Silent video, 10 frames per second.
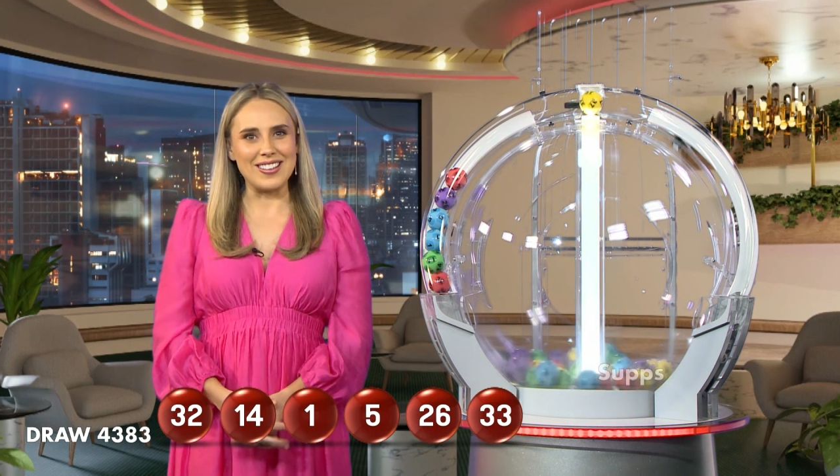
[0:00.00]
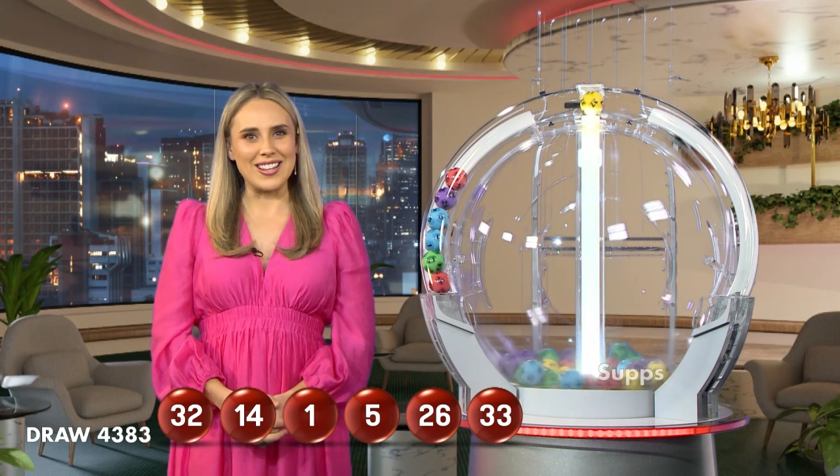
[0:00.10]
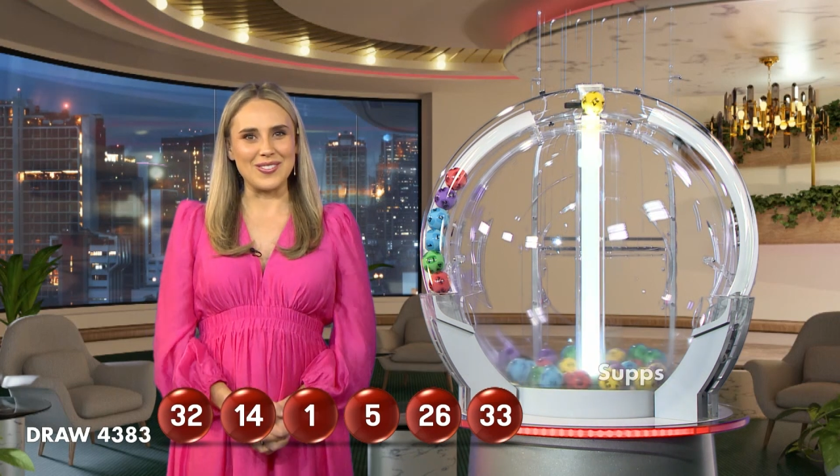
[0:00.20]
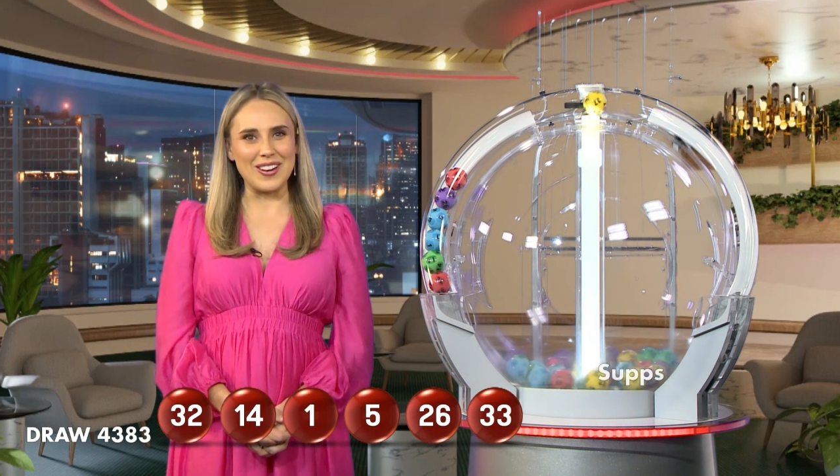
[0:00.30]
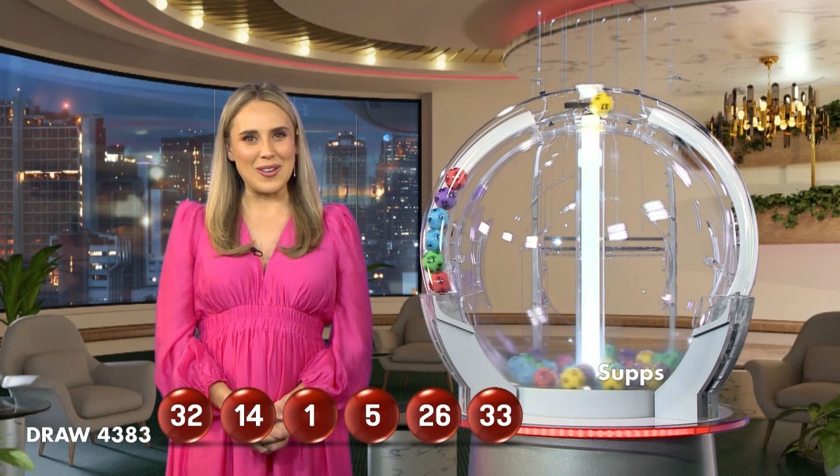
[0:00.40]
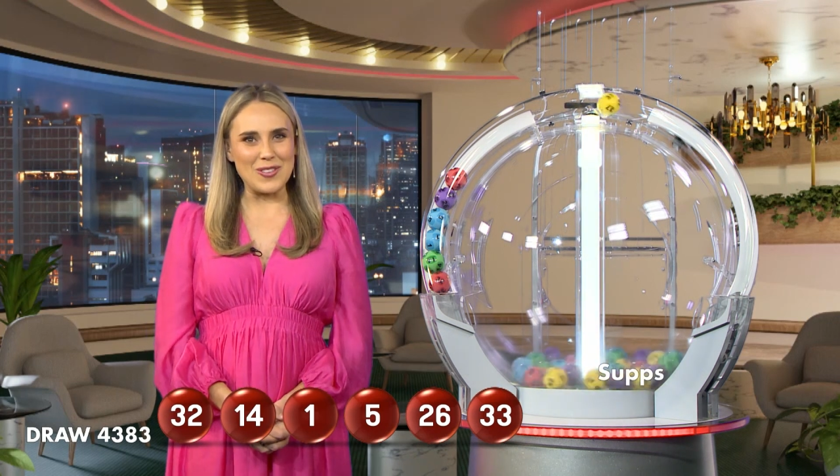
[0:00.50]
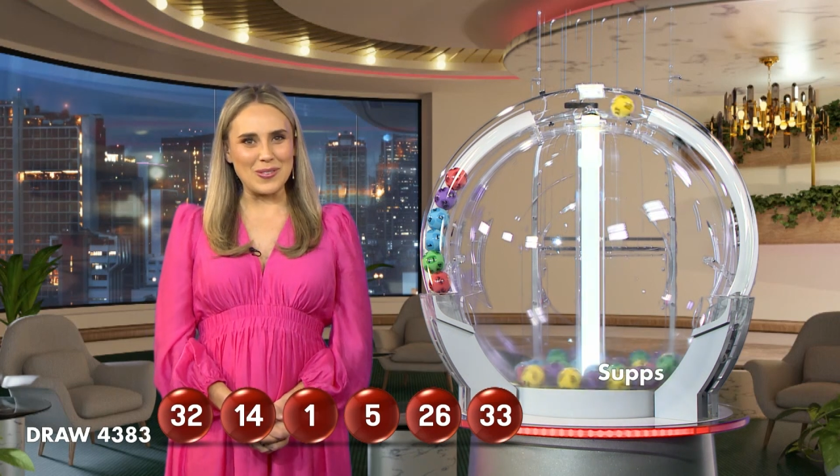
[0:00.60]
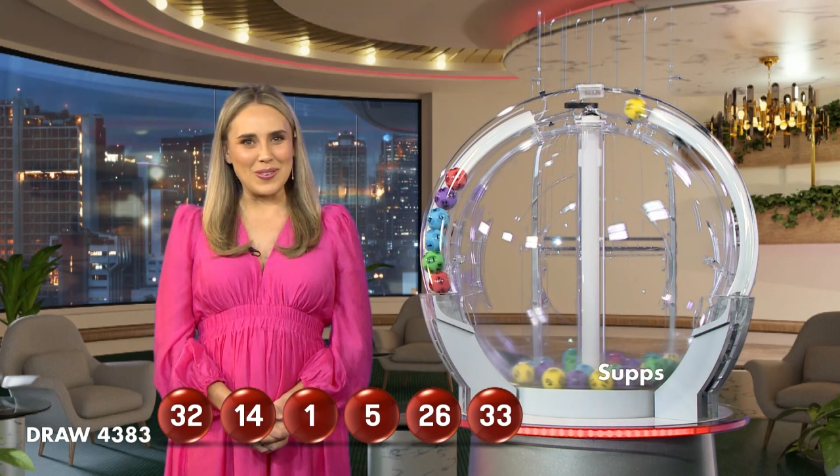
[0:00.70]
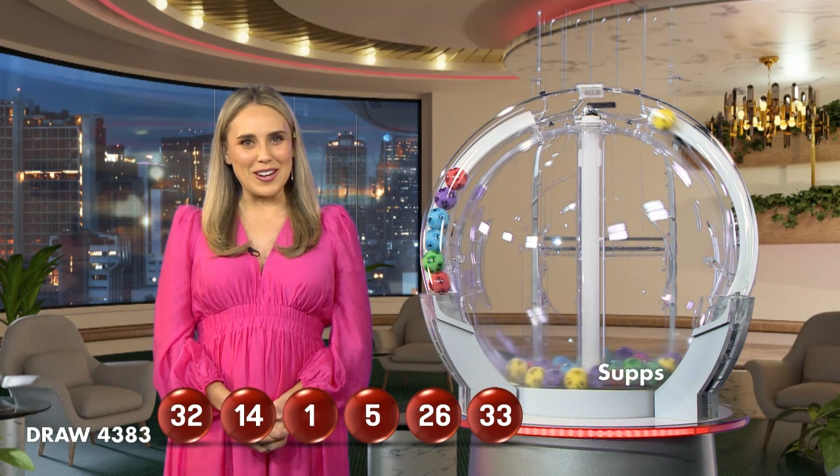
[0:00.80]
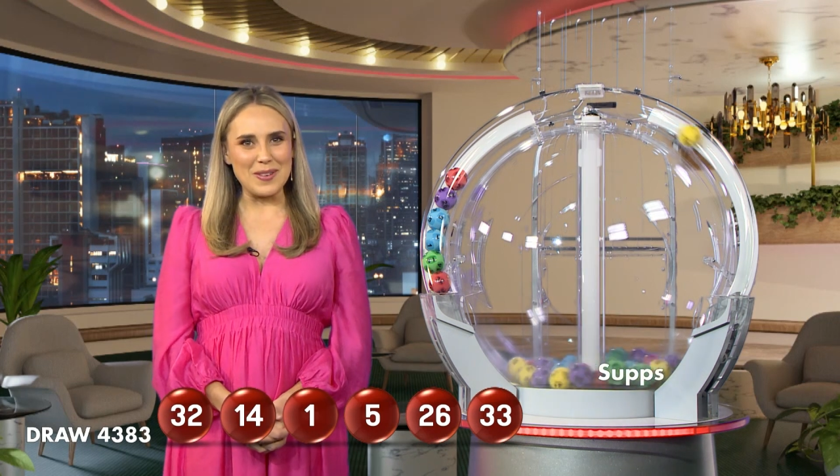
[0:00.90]
Let's recap
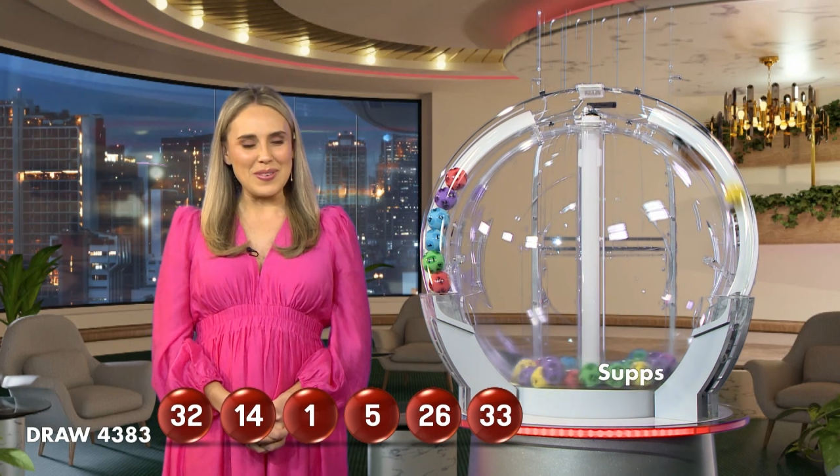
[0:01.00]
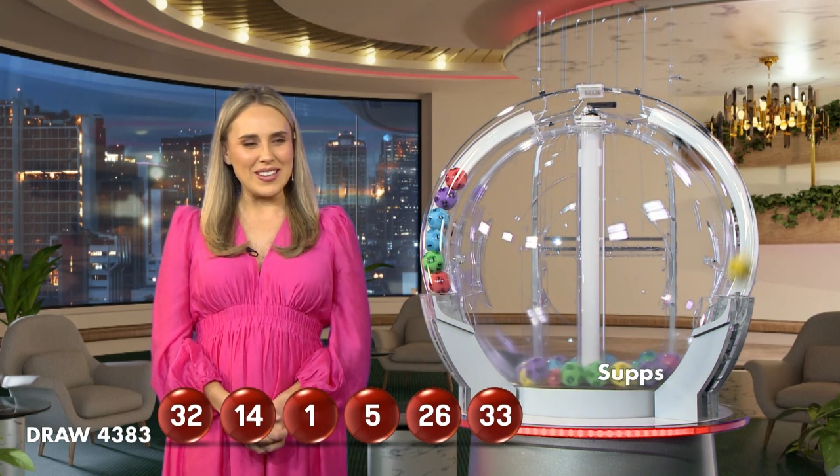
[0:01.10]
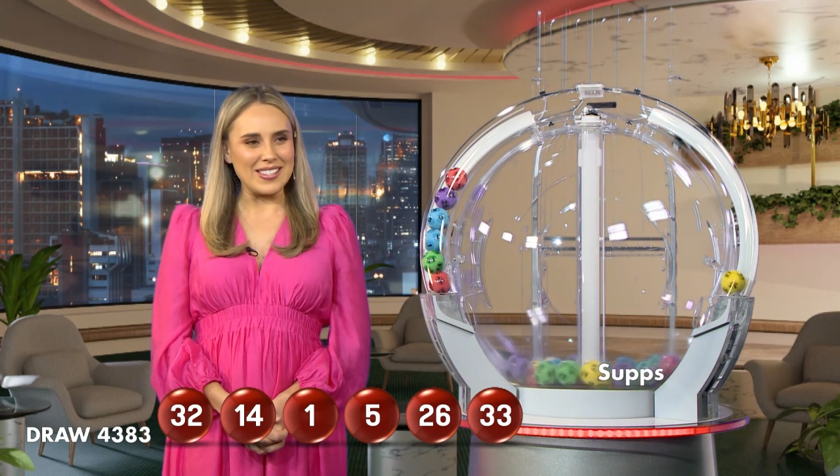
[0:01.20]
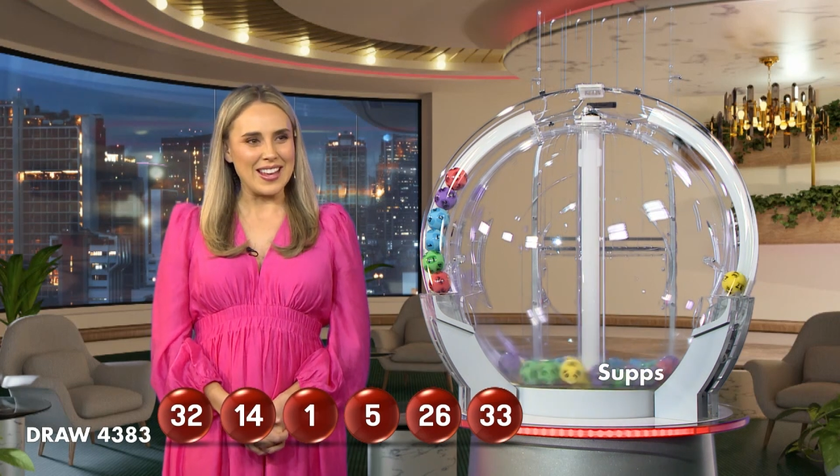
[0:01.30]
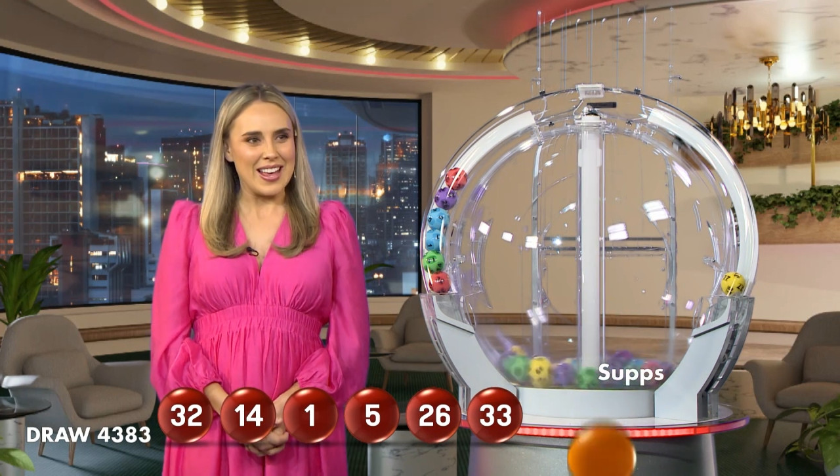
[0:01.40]
those winning numbers.